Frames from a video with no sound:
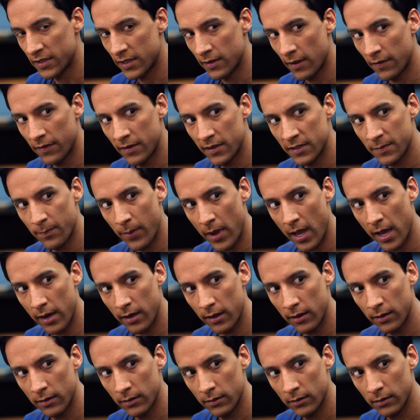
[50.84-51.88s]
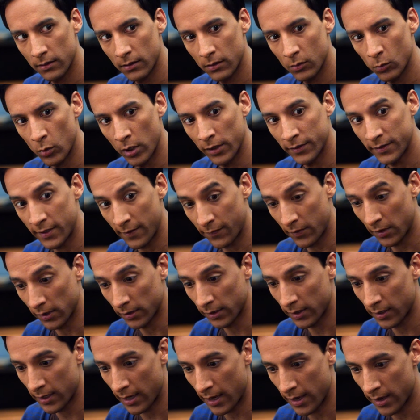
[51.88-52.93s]
see that this body, while
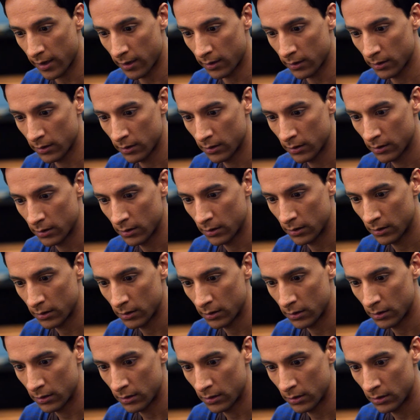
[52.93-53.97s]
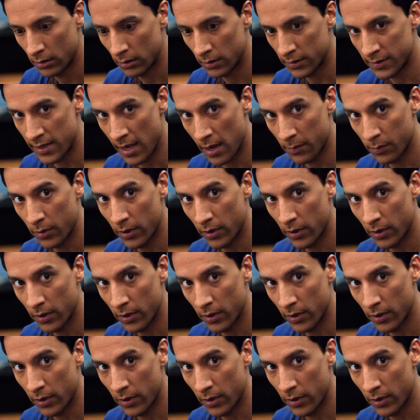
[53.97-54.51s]
definitely dying, is not